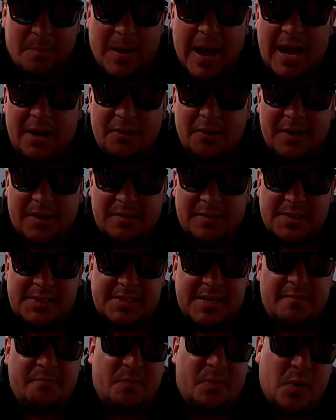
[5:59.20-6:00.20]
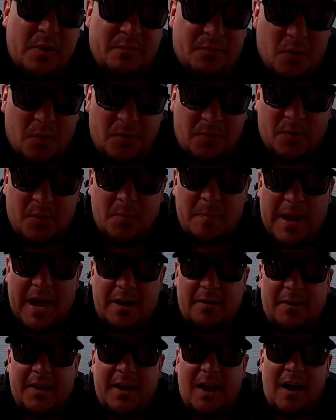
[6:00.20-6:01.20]
battery, the 7.4 volt
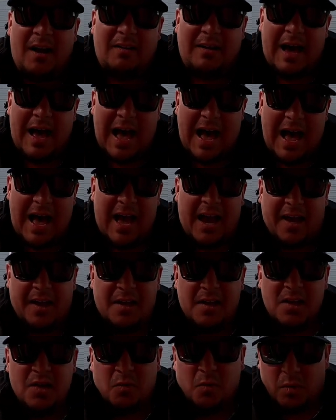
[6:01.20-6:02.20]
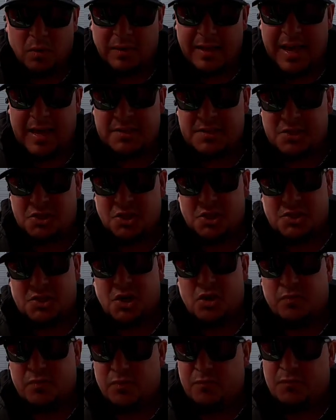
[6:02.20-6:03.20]
battery on high will last just
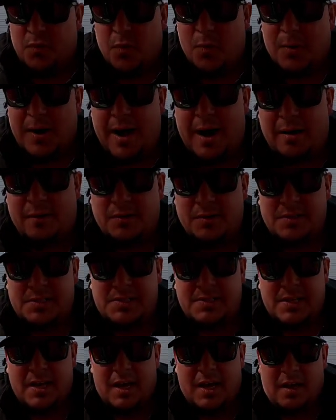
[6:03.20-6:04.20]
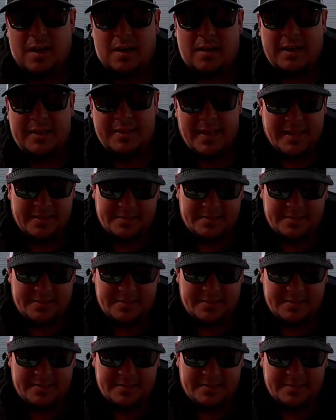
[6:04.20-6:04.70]
over 4 hours. And